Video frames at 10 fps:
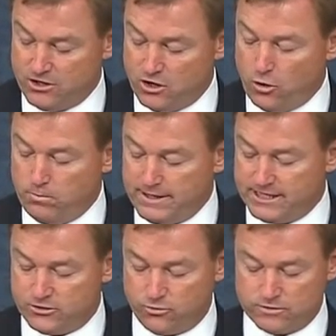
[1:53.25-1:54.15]
opening
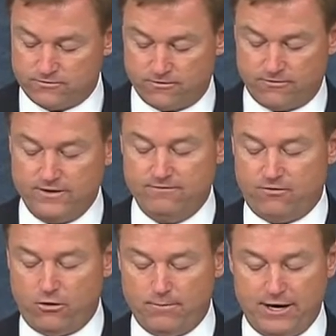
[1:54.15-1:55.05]
the doors for free
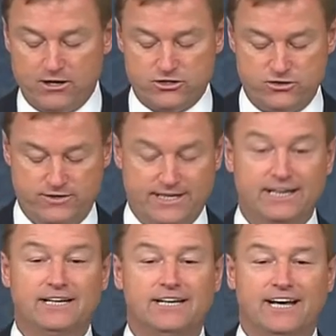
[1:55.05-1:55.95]
fall parachuting
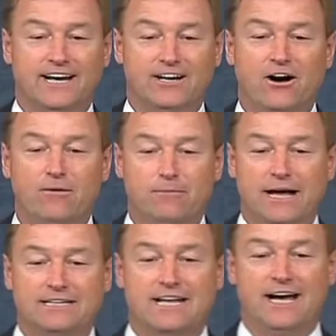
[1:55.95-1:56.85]
and
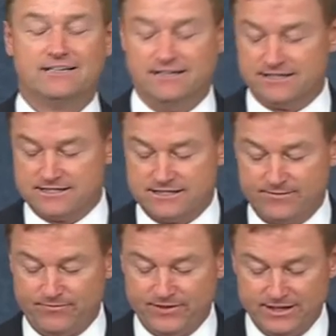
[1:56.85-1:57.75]
combat tactics.
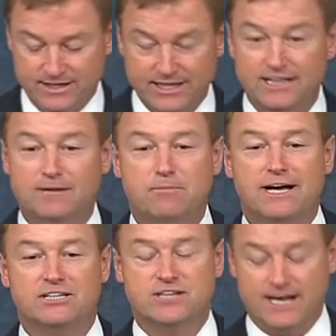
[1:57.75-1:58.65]
He led
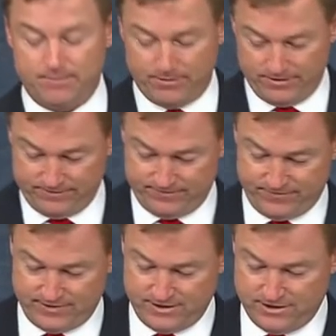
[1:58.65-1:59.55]
by example,
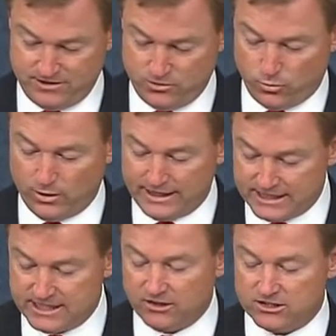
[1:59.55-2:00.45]

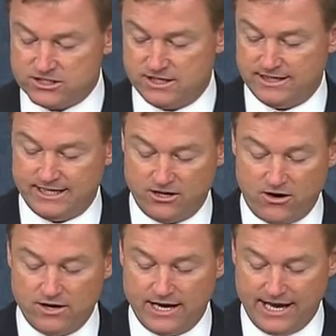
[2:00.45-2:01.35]
working diligently
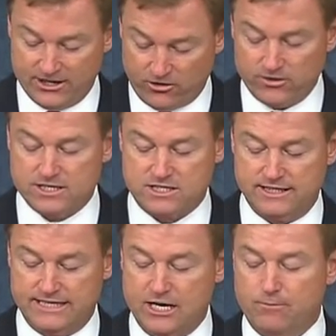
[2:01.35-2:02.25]
and
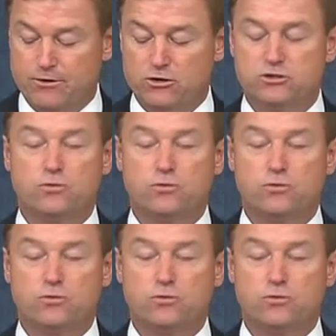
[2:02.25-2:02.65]
earnestly to help those